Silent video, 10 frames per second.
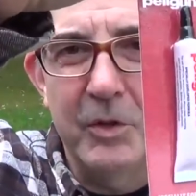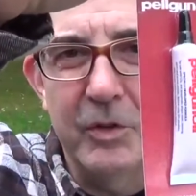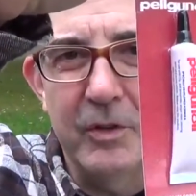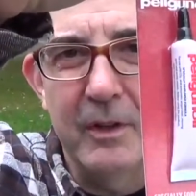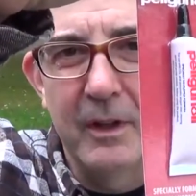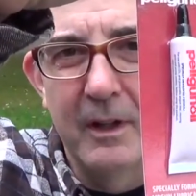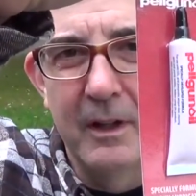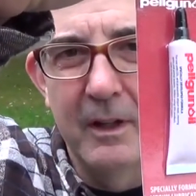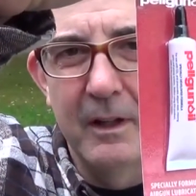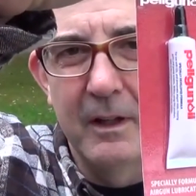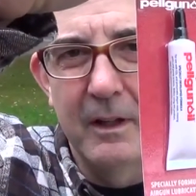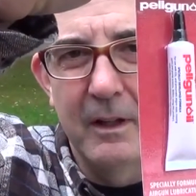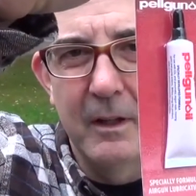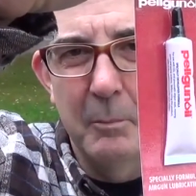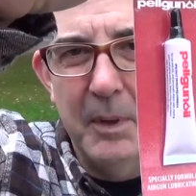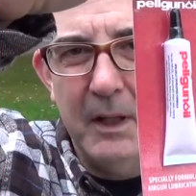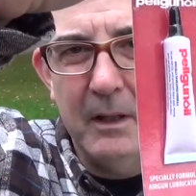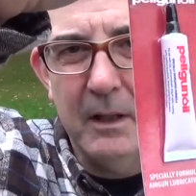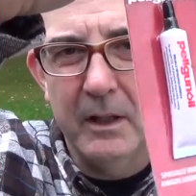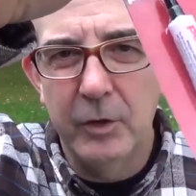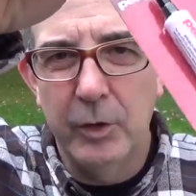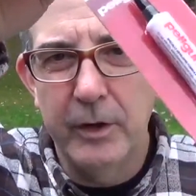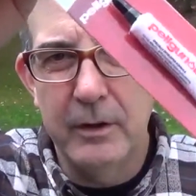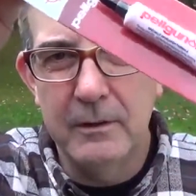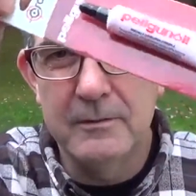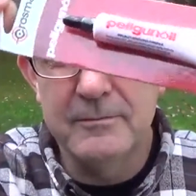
using. Pellgun Gun Oil.